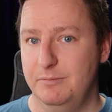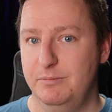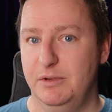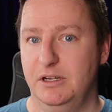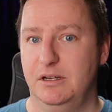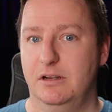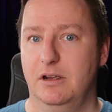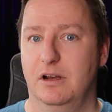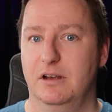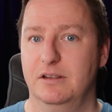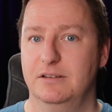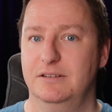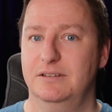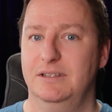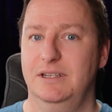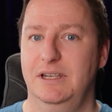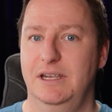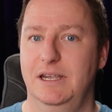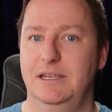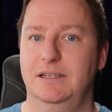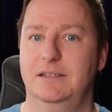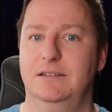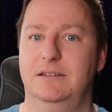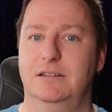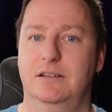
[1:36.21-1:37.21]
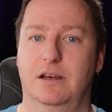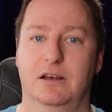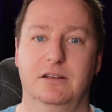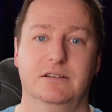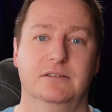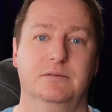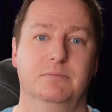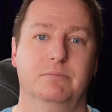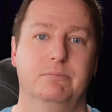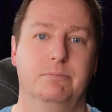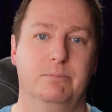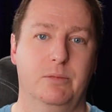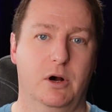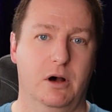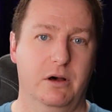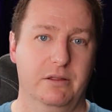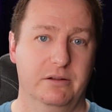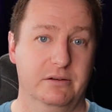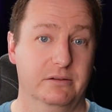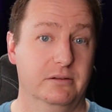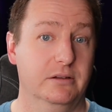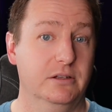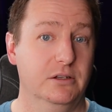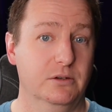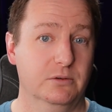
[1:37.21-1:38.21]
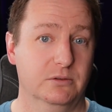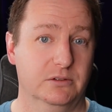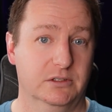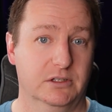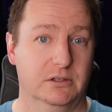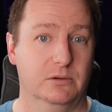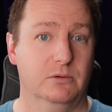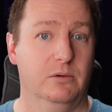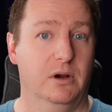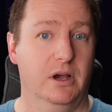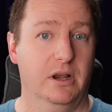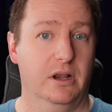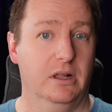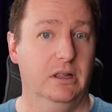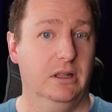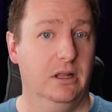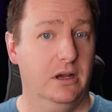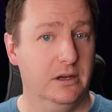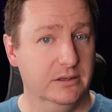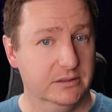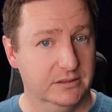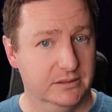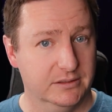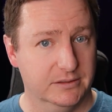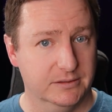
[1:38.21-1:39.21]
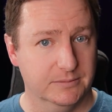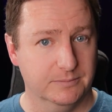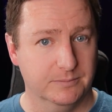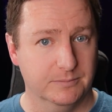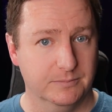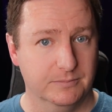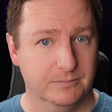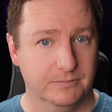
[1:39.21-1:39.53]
because it does bother the user quite a lot.